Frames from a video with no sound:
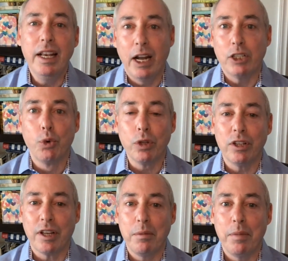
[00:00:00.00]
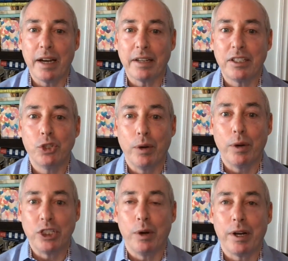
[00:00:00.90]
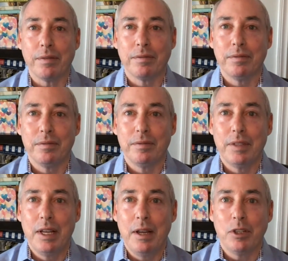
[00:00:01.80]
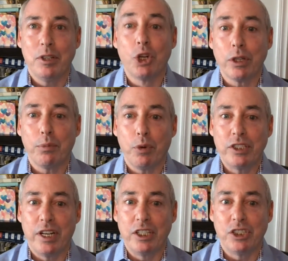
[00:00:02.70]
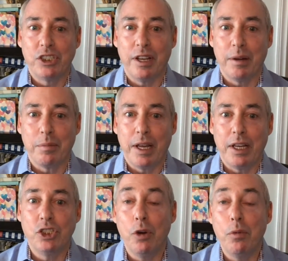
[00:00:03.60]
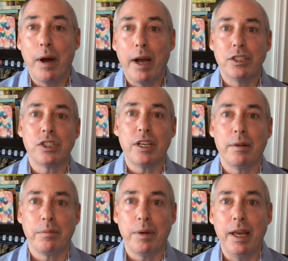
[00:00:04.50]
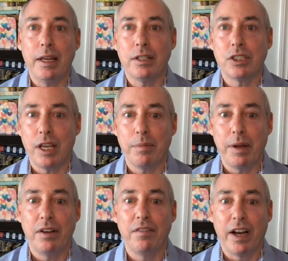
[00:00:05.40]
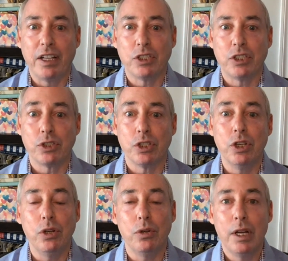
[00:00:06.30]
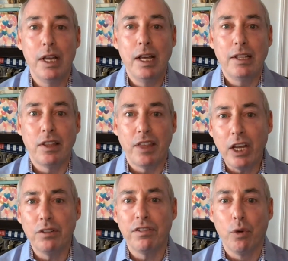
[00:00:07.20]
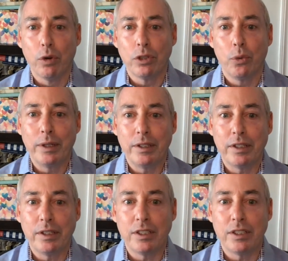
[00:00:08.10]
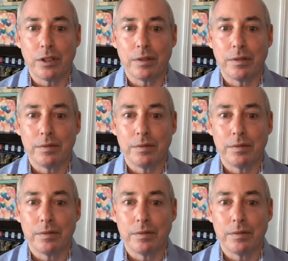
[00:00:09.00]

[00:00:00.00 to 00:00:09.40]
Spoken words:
Now, it's worth looking back to 2020, because during the presidential campaign, Joe Biden's campaign, his campaign advisors knew that they could afford to run to the center